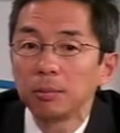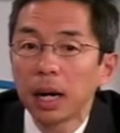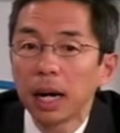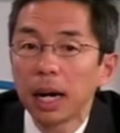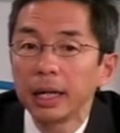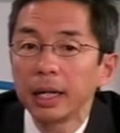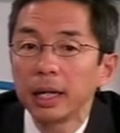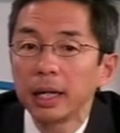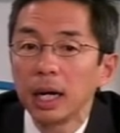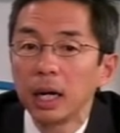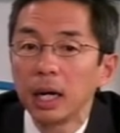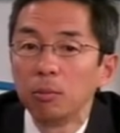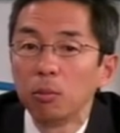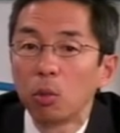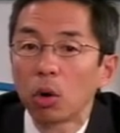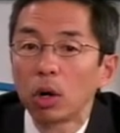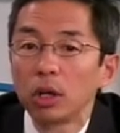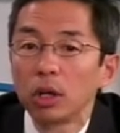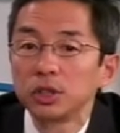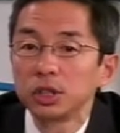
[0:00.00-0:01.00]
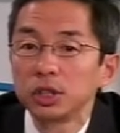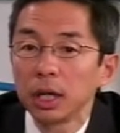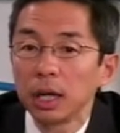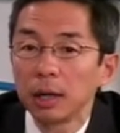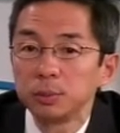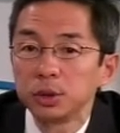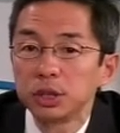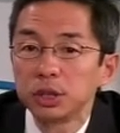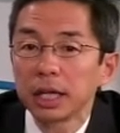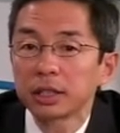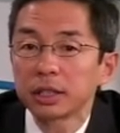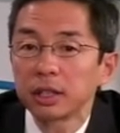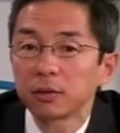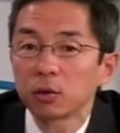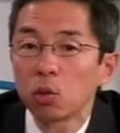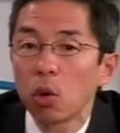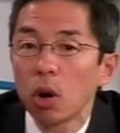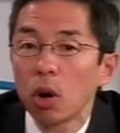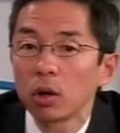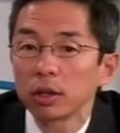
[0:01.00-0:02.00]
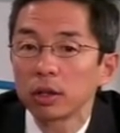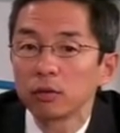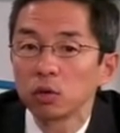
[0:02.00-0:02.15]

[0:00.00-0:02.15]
by more objective quality